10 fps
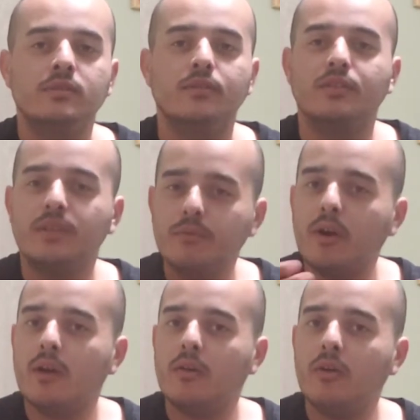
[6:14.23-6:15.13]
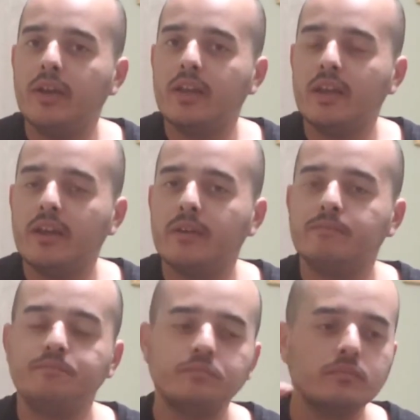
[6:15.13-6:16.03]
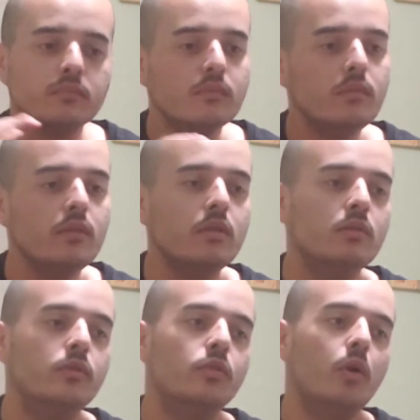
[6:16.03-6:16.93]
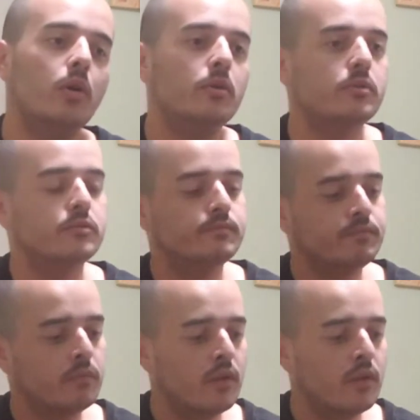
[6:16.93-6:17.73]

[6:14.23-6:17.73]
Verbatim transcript: So you see where I'm going here. So,